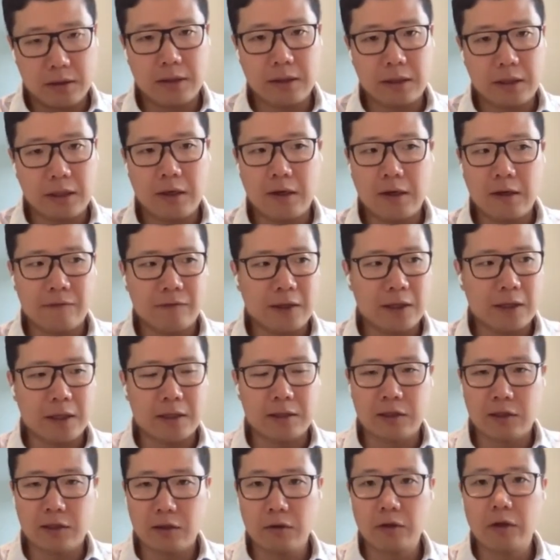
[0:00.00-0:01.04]
if they can
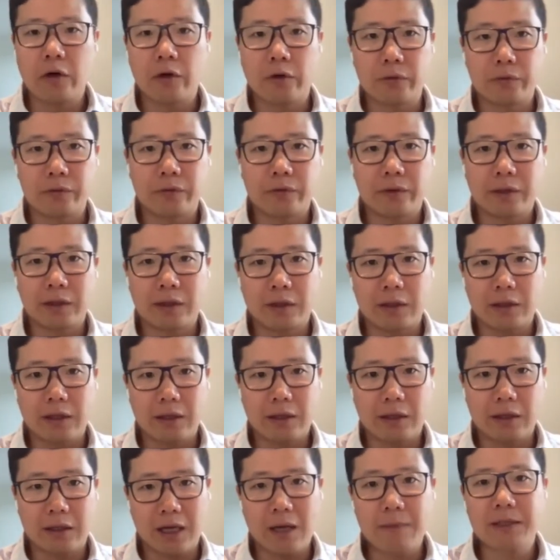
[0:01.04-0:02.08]
still own the
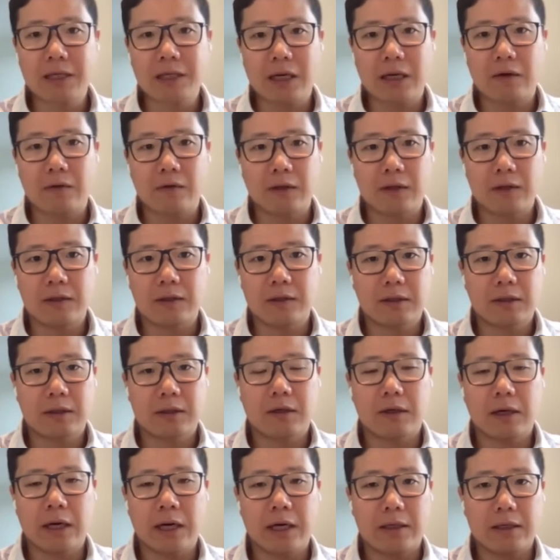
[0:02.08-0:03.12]
upside of this,
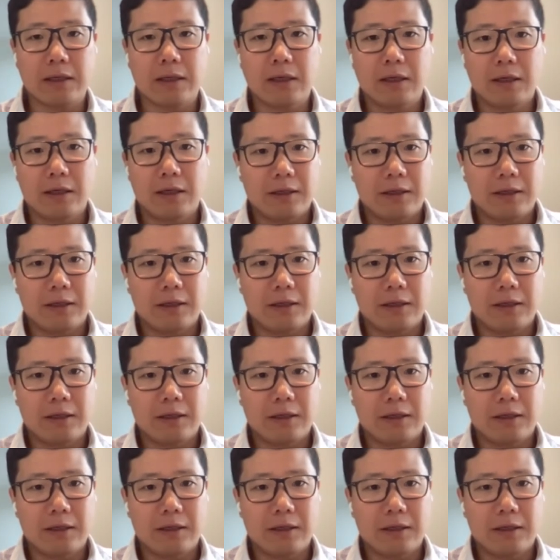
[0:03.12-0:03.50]
right?